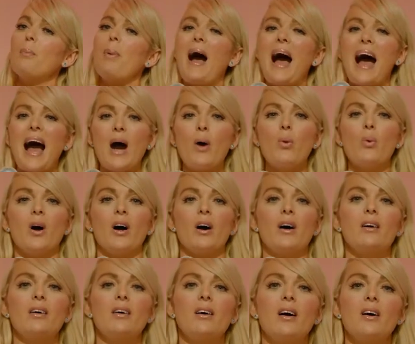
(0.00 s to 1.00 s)

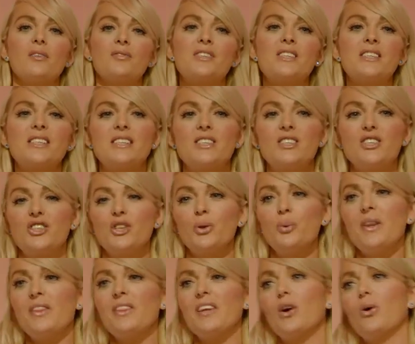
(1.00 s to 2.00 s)
power of
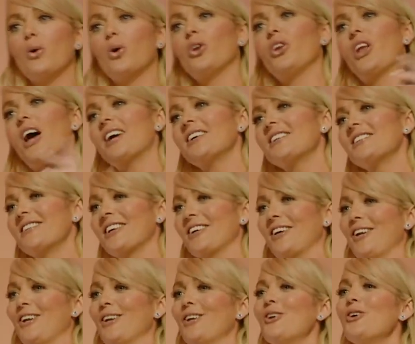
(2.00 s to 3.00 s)
doing the
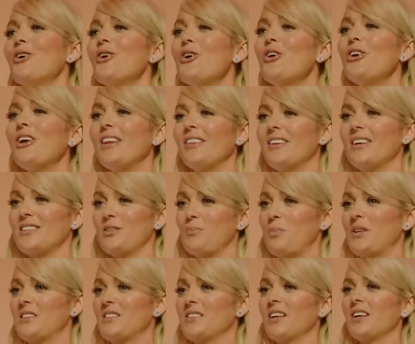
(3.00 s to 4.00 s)
all-nighter, learning this
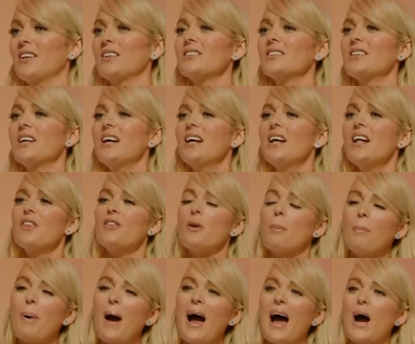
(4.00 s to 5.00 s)
business, the
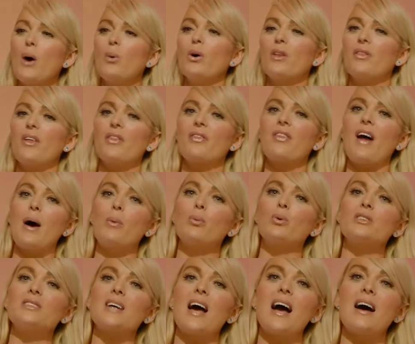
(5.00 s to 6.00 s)
power that that
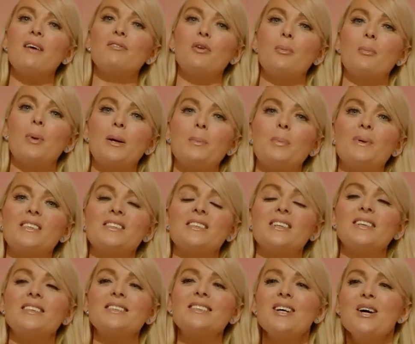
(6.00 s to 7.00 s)
would have on my
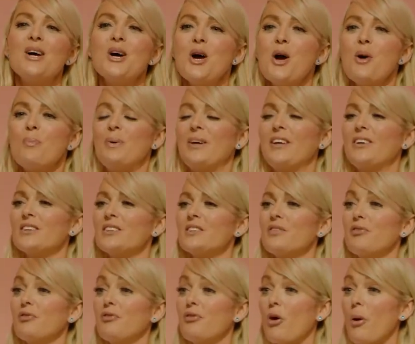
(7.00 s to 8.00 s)
business. Because
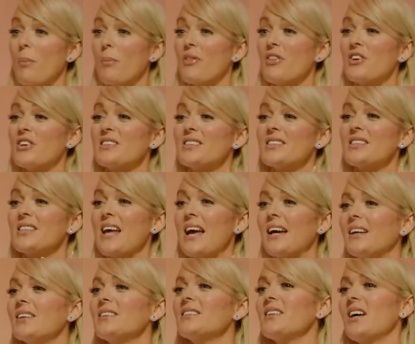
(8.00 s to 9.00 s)
from the
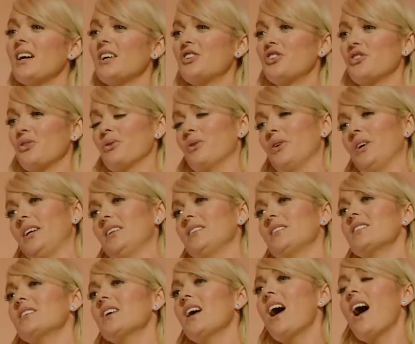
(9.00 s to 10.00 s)
second I
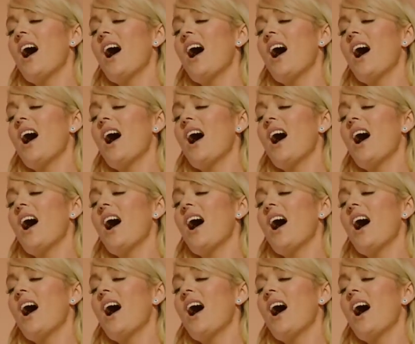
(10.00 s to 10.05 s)
joined,